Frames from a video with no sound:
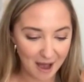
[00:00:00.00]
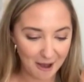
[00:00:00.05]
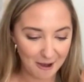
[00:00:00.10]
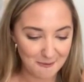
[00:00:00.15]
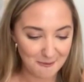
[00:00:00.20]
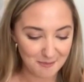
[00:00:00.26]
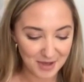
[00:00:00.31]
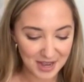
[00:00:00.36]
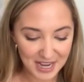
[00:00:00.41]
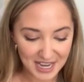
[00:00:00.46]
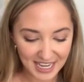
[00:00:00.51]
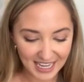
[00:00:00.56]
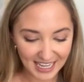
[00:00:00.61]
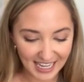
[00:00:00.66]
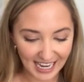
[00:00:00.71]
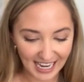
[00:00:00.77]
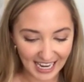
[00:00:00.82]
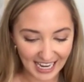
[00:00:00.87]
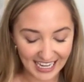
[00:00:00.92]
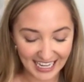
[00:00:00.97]
Um,
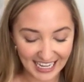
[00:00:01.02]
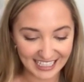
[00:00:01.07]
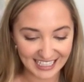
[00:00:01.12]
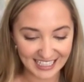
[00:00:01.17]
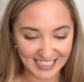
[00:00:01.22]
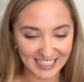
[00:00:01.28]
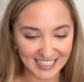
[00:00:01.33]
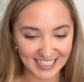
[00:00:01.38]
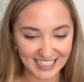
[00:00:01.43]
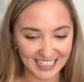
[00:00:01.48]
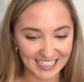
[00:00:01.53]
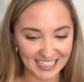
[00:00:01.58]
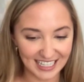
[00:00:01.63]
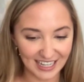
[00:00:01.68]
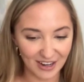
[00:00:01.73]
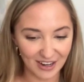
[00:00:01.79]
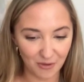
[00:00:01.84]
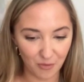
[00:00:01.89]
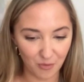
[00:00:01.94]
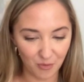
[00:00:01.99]
it's
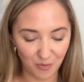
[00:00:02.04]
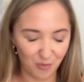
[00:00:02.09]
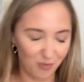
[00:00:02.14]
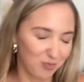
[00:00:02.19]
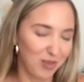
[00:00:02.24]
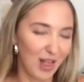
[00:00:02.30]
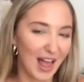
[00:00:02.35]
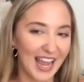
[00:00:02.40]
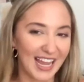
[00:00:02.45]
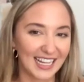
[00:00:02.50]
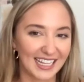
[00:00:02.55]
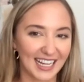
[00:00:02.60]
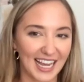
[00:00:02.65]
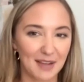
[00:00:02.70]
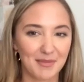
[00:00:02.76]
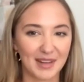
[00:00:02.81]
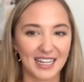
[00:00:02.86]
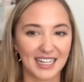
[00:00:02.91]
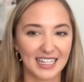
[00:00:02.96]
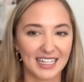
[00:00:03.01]
like, I
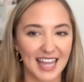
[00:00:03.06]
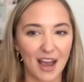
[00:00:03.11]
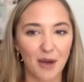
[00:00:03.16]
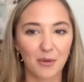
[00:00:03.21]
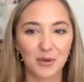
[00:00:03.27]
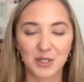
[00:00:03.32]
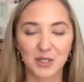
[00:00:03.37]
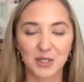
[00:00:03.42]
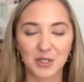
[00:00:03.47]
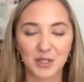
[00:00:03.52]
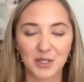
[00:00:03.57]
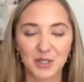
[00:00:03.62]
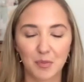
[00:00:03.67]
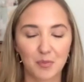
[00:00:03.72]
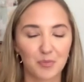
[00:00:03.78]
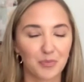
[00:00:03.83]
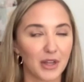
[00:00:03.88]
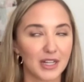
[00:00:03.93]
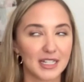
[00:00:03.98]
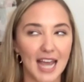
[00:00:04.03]
mean, that was
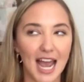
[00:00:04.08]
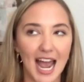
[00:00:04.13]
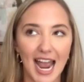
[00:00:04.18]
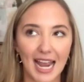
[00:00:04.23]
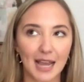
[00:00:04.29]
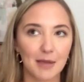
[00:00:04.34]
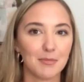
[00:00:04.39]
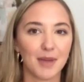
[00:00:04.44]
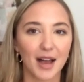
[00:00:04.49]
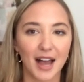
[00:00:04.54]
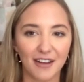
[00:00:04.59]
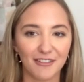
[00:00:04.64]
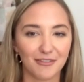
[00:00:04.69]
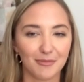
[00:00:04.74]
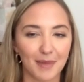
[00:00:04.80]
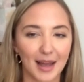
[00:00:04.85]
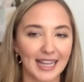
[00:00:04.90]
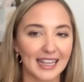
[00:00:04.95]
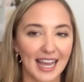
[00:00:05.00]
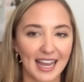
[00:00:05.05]
the time of
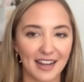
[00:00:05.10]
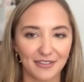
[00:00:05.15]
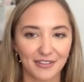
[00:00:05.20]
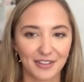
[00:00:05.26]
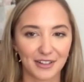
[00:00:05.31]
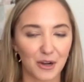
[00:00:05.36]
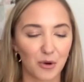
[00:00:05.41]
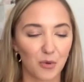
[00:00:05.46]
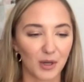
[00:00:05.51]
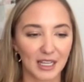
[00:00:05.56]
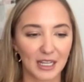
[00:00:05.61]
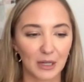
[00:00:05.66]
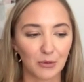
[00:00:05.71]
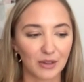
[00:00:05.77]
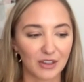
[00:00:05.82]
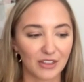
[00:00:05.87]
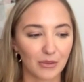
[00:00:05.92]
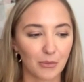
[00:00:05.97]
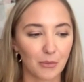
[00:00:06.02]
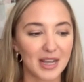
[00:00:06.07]
my life, you know, working with
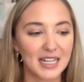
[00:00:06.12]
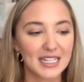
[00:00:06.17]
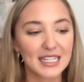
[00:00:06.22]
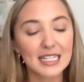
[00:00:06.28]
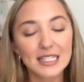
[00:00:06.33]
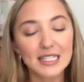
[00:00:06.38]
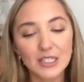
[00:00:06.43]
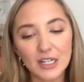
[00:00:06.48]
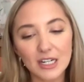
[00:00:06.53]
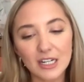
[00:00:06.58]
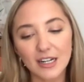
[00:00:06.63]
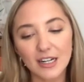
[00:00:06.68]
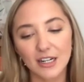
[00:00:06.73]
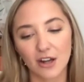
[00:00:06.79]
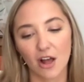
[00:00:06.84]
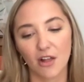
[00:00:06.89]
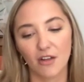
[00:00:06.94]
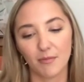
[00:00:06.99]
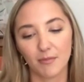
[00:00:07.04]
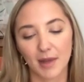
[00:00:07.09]
my sister and
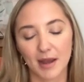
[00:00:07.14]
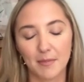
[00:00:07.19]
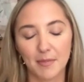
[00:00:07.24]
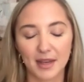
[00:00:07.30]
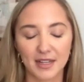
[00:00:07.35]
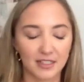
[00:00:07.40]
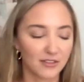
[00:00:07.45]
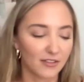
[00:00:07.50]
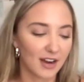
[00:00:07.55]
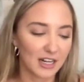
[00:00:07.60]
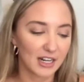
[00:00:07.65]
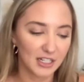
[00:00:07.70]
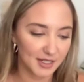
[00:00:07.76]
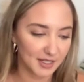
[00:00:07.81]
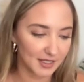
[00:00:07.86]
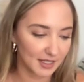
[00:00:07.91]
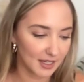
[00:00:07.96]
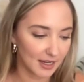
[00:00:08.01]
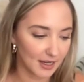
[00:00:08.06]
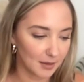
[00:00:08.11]
all of my best friend,
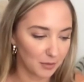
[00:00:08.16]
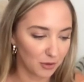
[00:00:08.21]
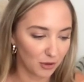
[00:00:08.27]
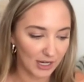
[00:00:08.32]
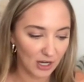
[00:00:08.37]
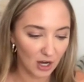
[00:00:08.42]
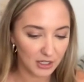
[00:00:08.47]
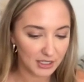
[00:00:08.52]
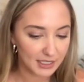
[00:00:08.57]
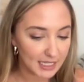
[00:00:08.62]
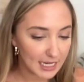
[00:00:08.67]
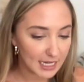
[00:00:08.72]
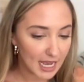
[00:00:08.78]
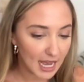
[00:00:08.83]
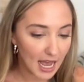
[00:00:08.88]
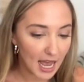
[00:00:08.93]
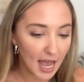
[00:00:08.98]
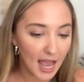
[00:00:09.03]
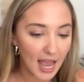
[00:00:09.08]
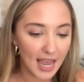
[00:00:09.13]
Jessica Marie
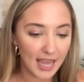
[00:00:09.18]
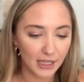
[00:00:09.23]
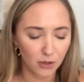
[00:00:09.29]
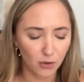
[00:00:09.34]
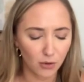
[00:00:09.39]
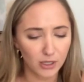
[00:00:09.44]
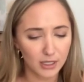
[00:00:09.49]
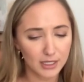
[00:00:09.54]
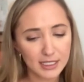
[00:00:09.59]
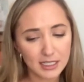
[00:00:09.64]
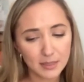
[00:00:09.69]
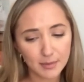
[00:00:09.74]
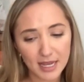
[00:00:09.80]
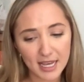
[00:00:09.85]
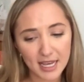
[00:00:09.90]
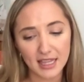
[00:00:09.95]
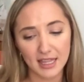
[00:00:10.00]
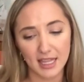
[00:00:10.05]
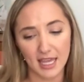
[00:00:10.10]
Garcia and Lauren Elizabeth.